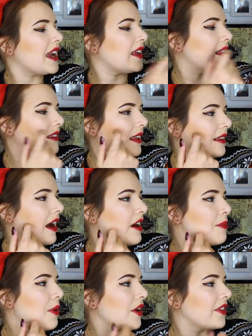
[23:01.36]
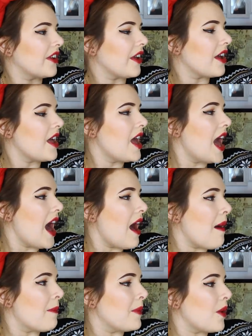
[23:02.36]
here that says Harry Potter,
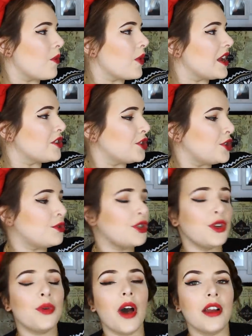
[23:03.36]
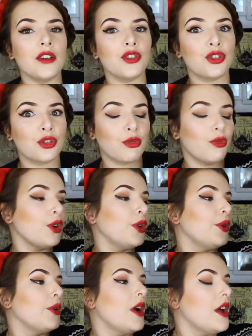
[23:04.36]
which you do
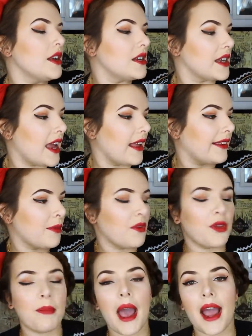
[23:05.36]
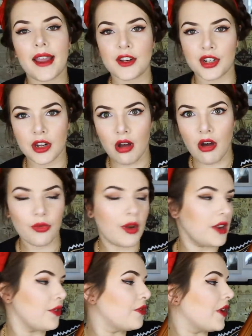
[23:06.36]
unscrew to get some of the packaging off
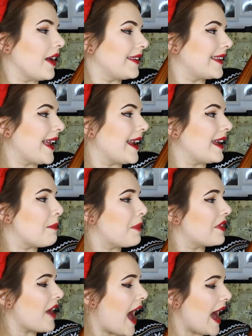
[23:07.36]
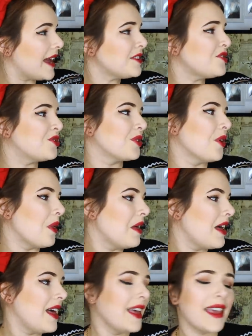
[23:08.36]
when you first get it. But the
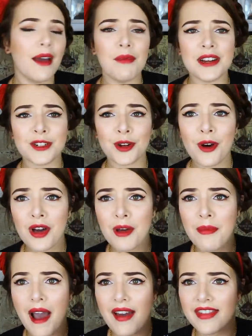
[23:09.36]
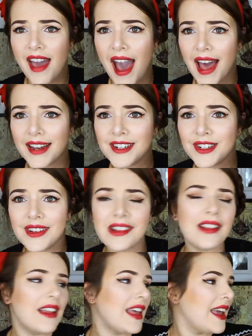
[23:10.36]
handle, can we talk about the
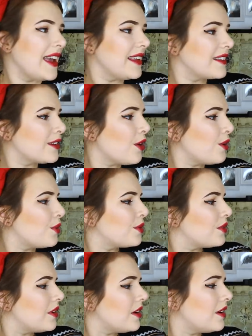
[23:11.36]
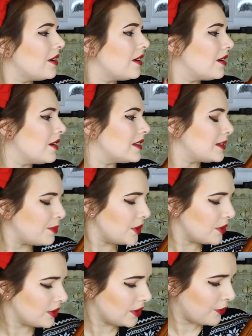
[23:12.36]
handle? It's got all, oh, it's
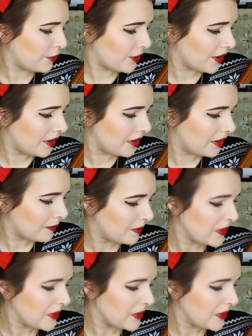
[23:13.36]
beautiful.